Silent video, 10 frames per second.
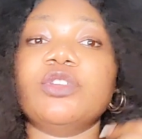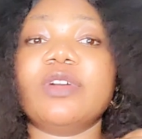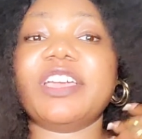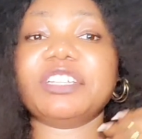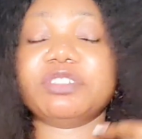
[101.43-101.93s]

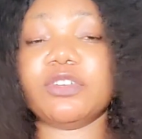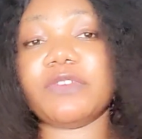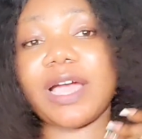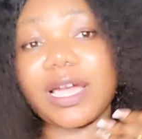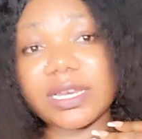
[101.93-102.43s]
get rid of
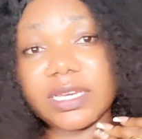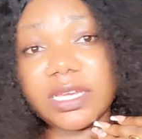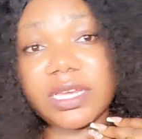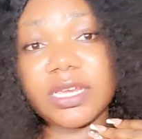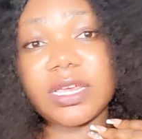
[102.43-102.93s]

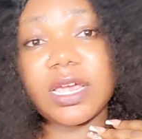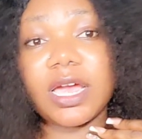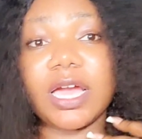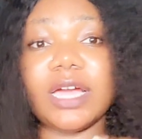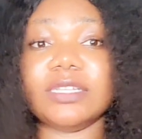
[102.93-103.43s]
acne
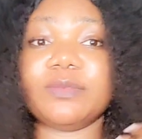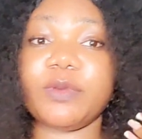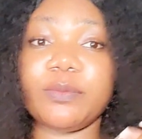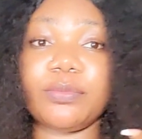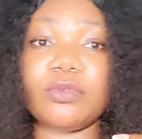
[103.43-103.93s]
and
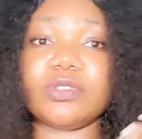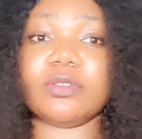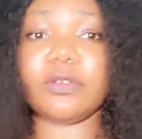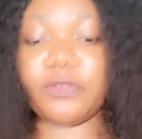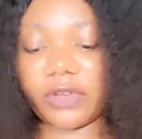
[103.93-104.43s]
pimples on
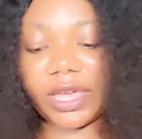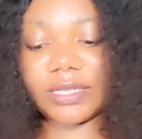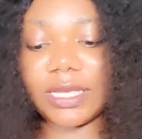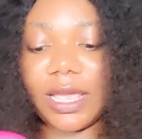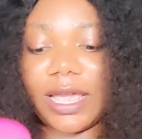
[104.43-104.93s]
the face,
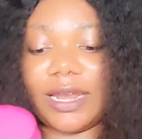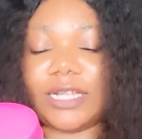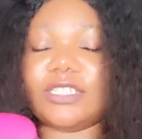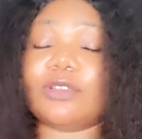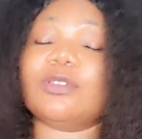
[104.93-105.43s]
and that
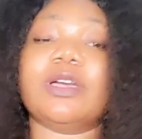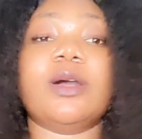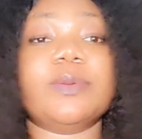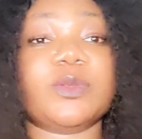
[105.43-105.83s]
it also helps